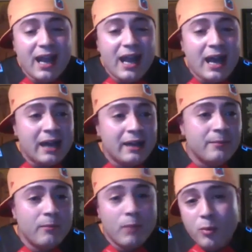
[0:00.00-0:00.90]

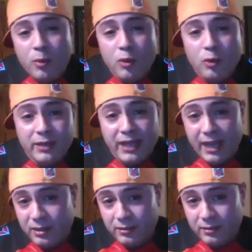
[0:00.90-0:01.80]
on mobile
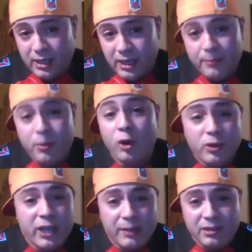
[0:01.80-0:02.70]
gaming and
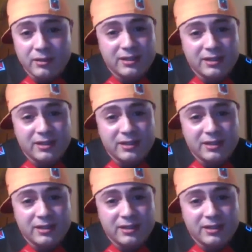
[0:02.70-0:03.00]
portable gaming.